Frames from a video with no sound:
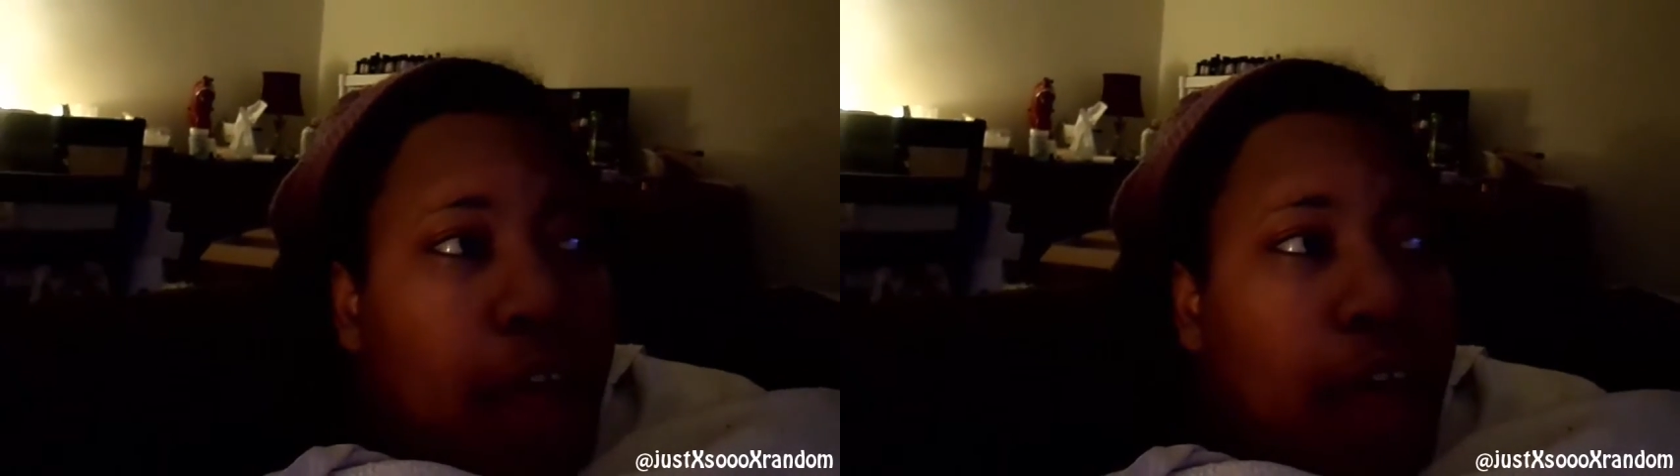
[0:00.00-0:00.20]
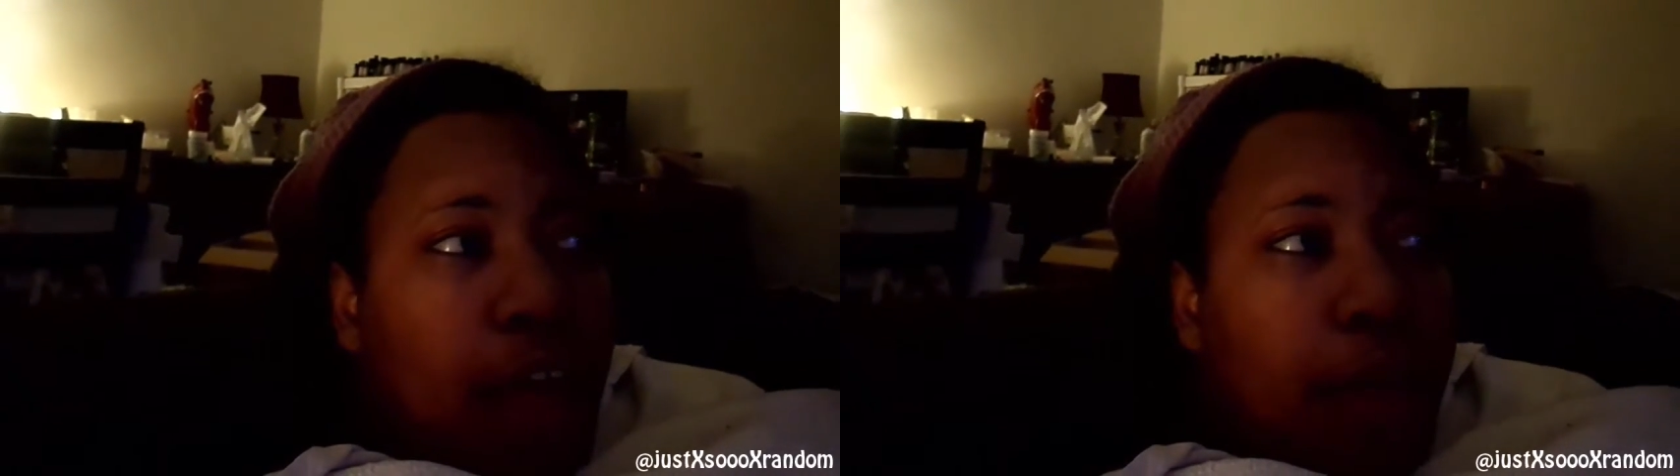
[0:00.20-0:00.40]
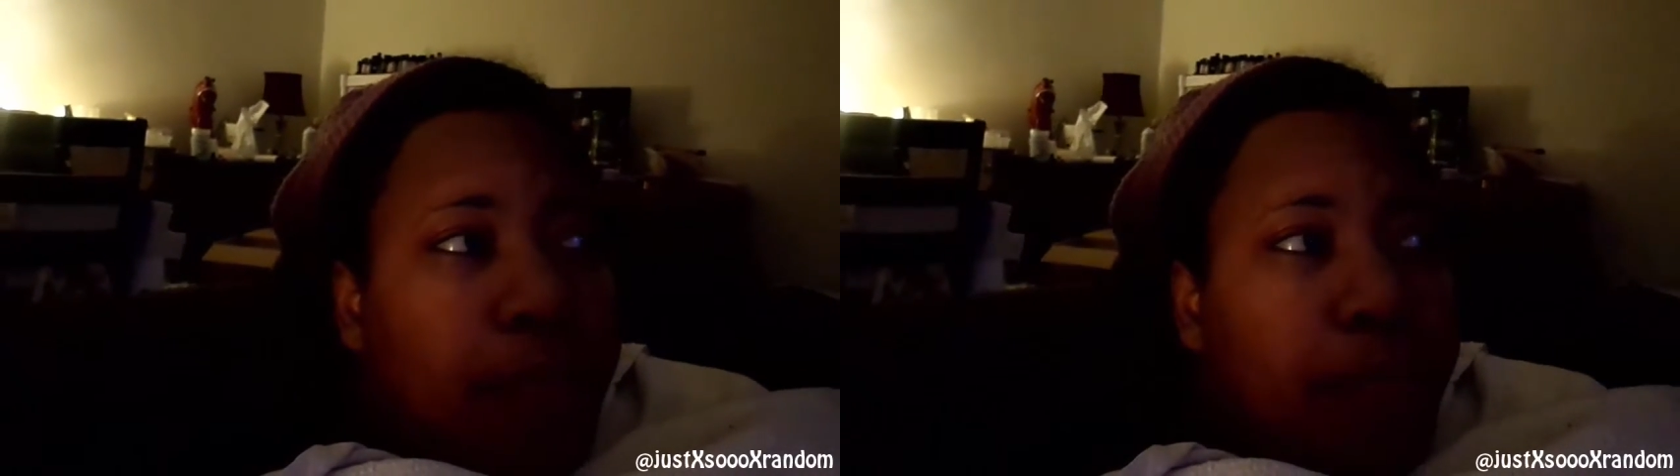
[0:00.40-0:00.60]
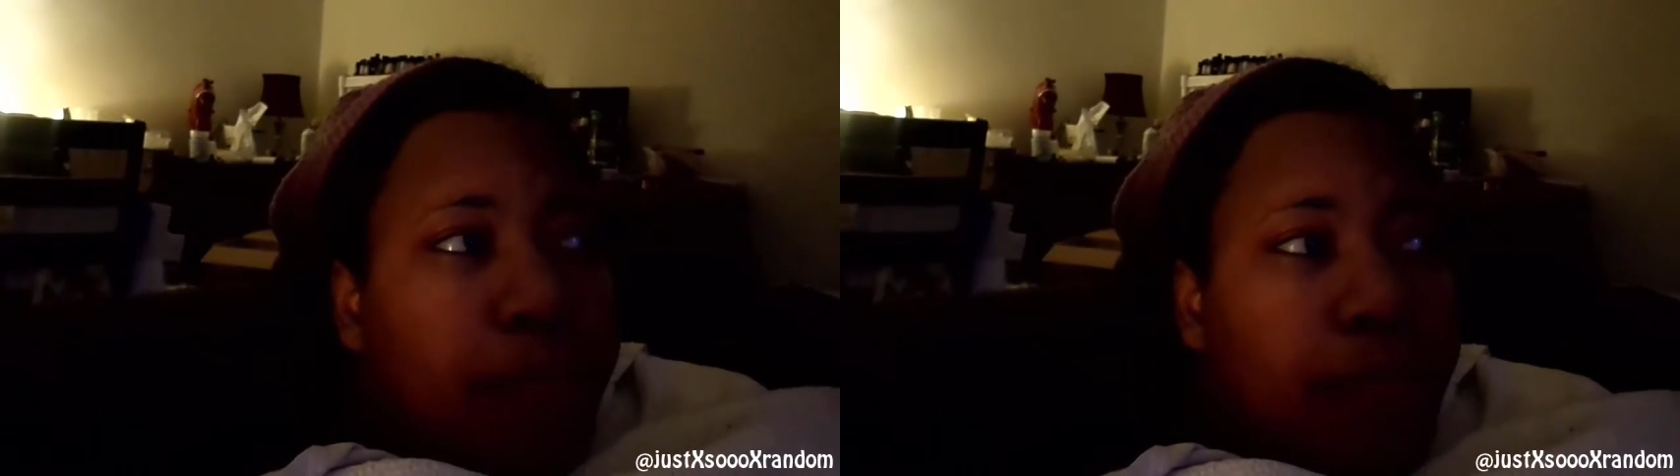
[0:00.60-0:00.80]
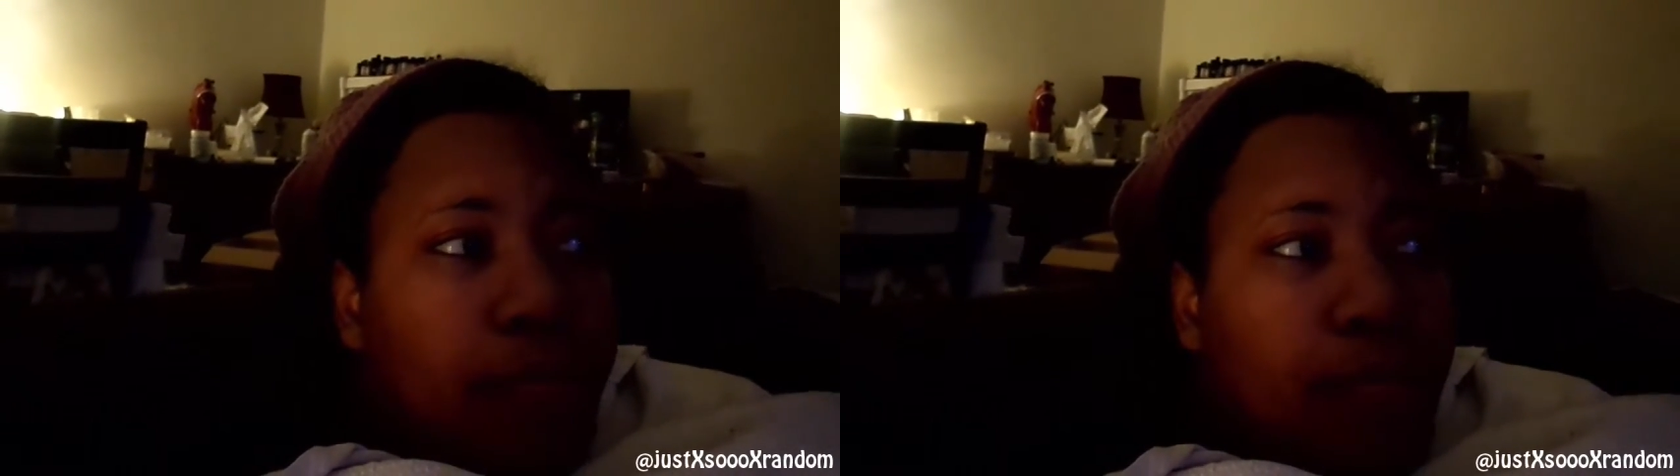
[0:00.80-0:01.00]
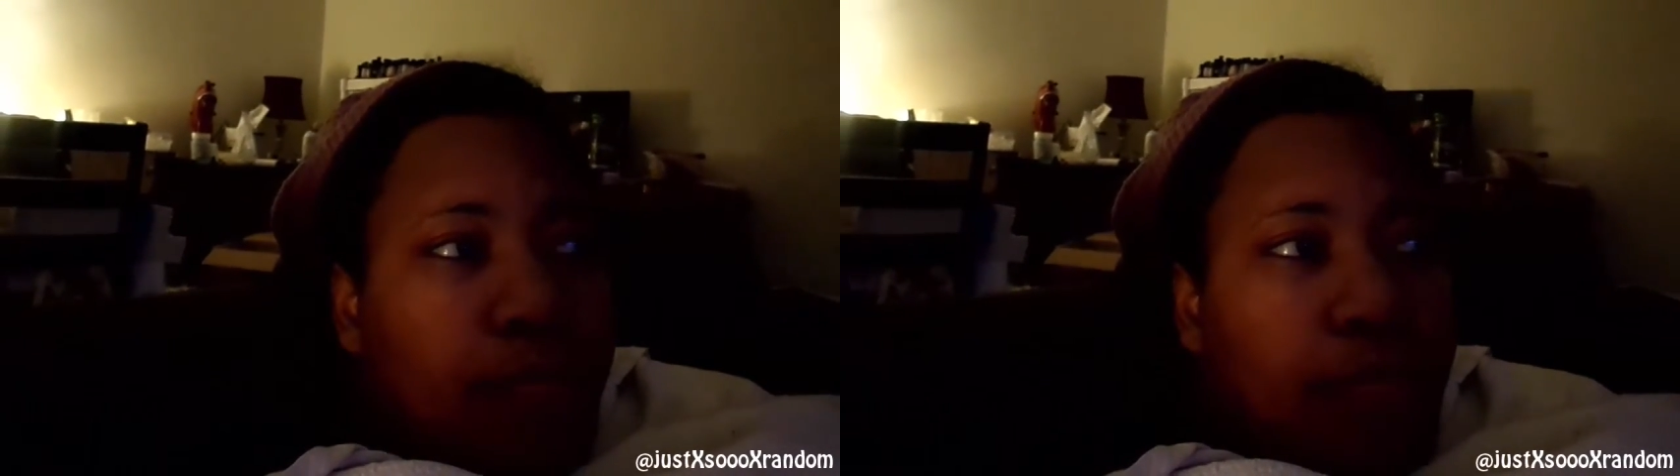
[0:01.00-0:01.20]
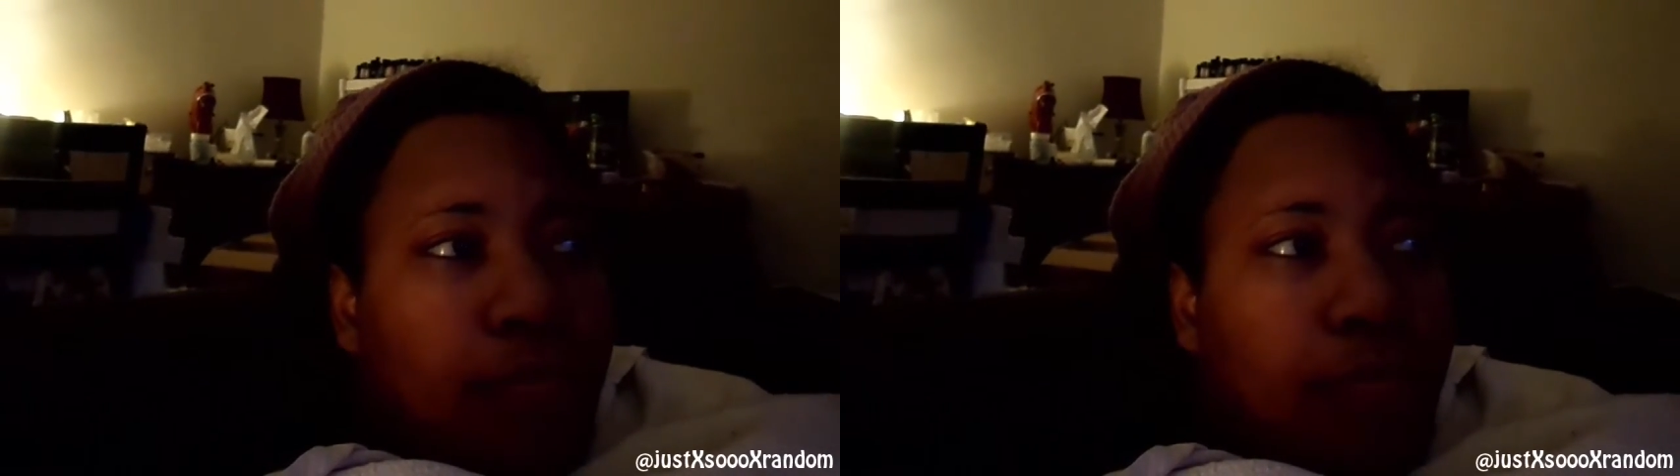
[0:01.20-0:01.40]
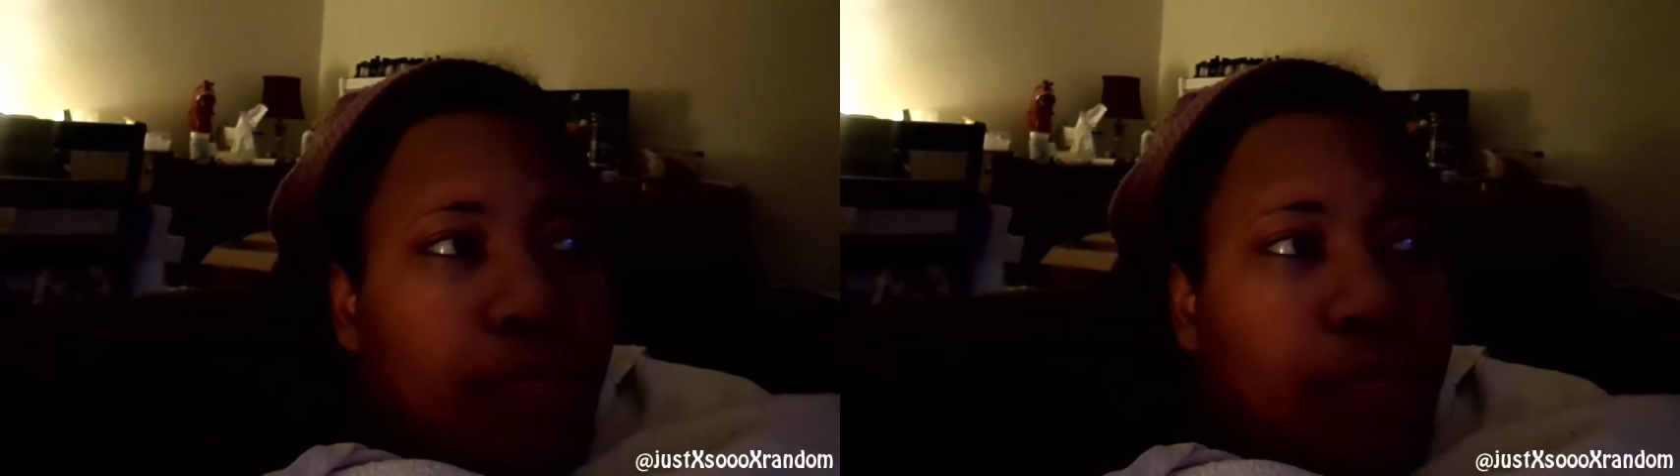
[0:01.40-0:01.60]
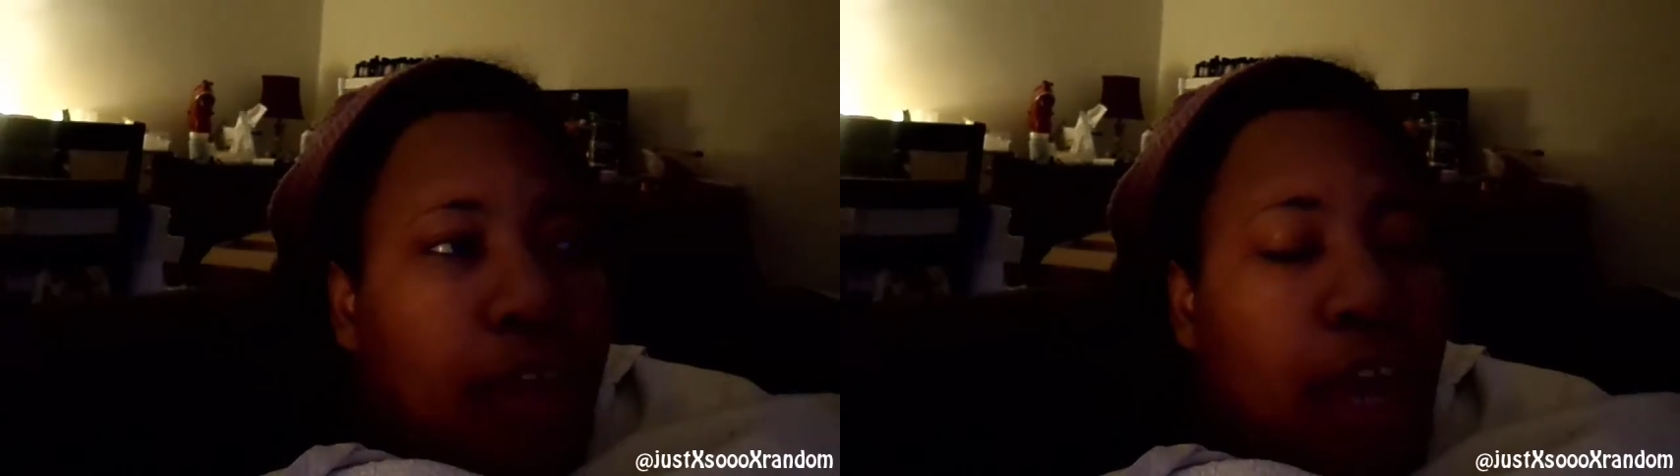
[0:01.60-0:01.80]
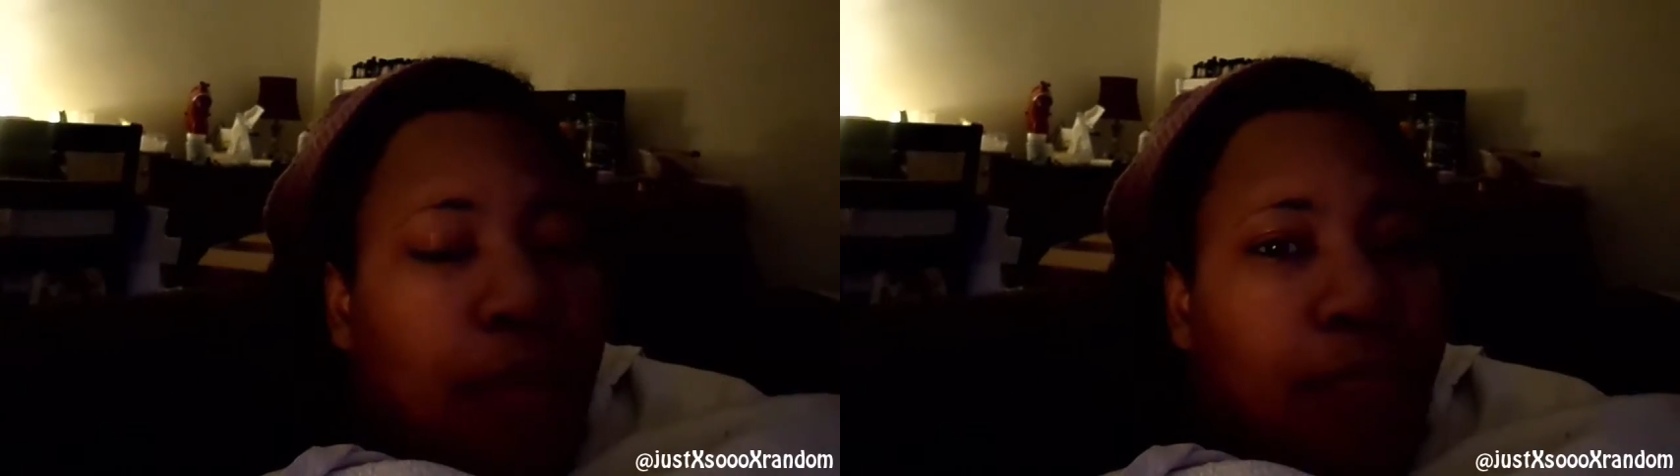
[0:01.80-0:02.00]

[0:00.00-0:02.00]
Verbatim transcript: Um, yeah,